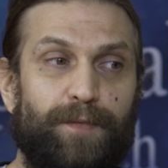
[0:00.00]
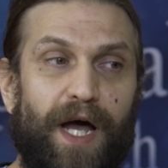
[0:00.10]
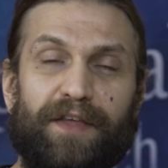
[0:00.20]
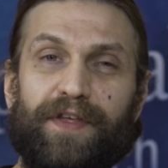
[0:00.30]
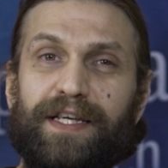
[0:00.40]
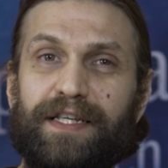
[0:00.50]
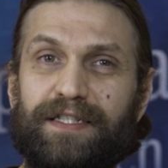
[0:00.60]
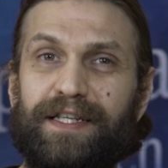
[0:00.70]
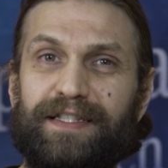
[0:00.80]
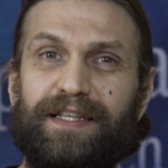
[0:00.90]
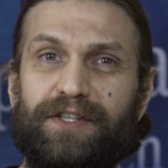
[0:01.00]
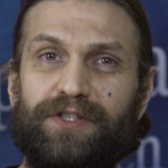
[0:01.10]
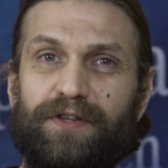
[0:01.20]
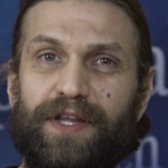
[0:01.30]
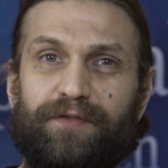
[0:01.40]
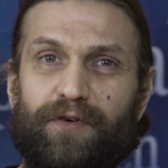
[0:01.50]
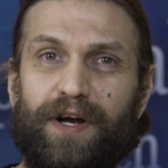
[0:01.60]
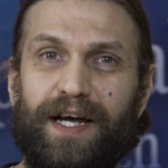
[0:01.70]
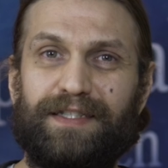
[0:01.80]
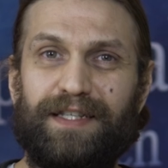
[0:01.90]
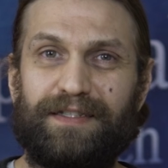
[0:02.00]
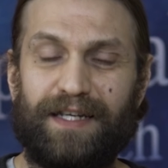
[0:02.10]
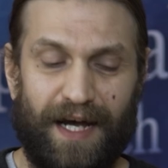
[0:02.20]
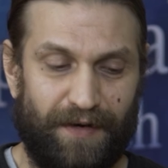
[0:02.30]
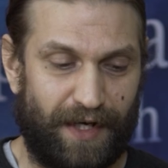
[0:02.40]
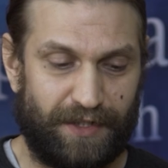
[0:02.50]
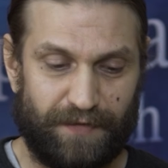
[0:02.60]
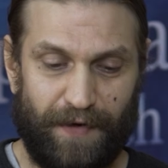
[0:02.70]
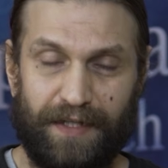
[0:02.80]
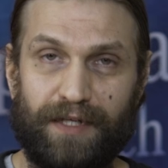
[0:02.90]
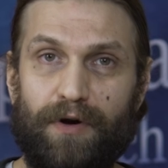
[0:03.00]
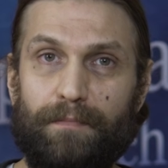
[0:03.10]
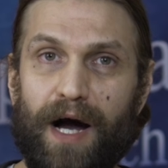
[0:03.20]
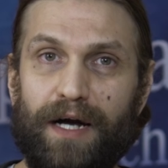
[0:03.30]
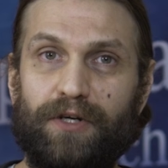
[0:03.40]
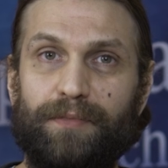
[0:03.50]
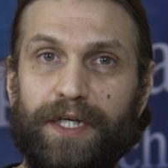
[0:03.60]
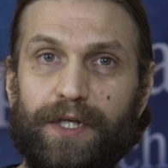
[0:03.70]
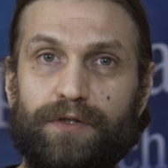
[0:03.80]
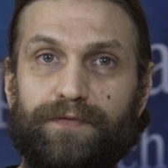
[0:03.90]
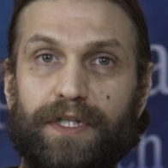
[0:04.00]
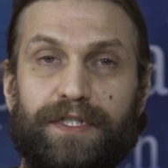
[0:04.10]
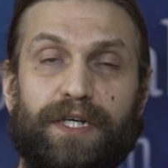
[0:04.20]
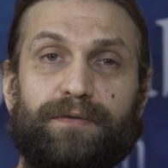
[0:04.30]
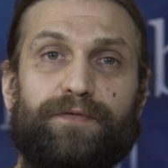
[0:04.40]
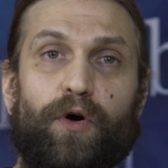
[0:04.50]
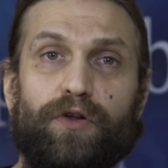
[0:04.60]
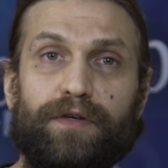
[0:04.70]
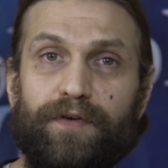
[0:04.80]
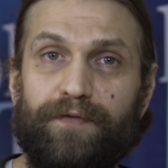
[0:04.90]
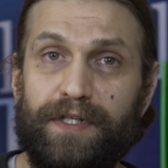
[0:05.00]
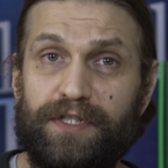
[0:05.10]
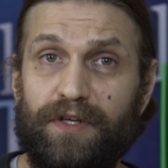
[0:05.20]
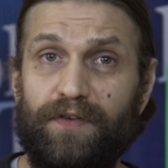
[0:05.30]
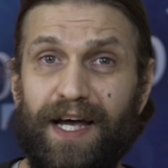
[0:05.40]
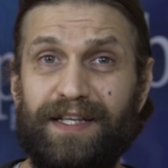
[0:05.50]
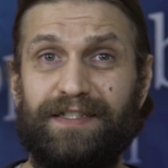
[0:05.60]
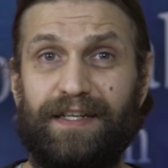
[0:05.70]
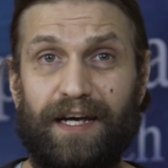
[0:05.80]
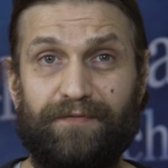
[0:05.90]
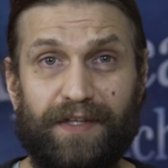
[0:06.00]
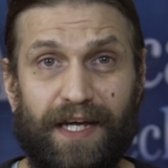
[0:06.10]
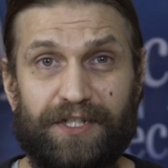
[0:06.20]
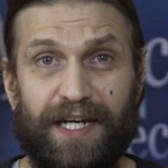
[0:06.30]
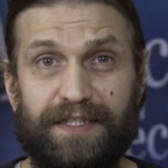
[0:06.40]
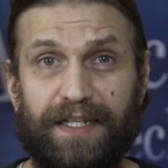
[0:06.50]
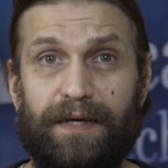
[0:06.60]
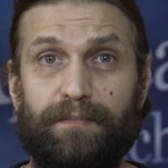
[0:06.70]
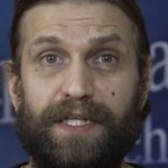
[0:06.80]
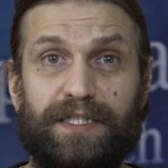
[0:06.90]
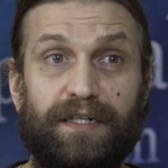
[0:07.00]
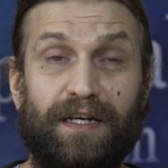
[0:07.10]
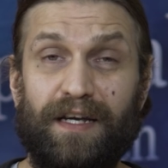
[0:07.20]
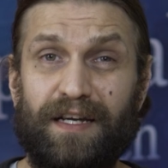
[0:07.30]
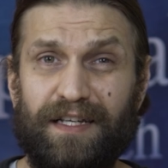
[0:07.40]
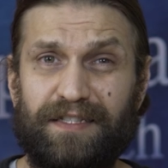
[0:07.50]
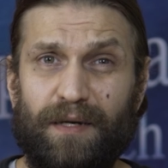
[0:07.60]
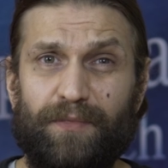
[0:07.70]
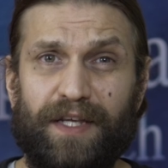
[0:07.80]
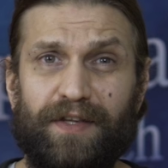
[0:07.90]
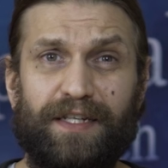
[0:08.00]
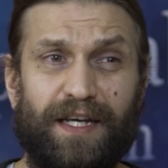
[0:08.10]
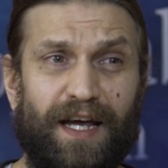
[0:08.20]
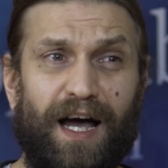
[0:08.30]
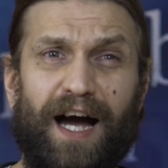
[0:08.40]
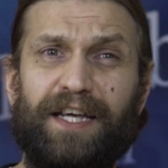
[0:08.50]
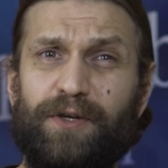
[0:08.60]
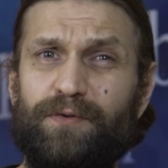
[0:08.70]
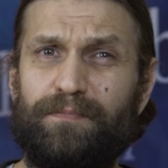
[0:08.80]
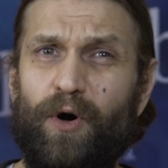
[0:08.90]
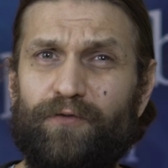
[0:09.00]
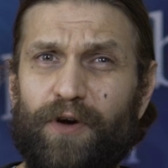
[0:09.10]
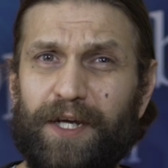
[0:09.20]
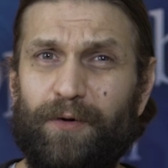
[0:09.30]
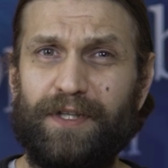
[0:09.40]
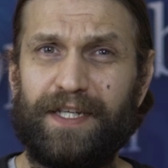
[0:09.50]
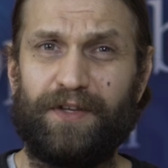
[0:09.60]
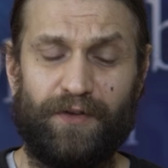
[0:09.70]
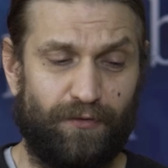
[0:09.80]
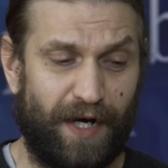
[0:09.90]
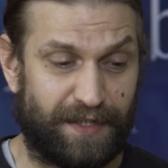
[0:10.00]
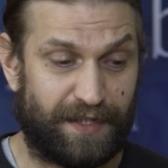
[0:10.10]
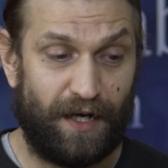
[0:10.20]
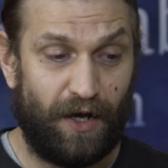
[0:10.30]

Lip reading: I think it's an essential thing for a headset to have. I just find it remarkably useful. In terms of all of the features on the headset, I think that chat-to-game mixer is something that I use more frequently than the rest.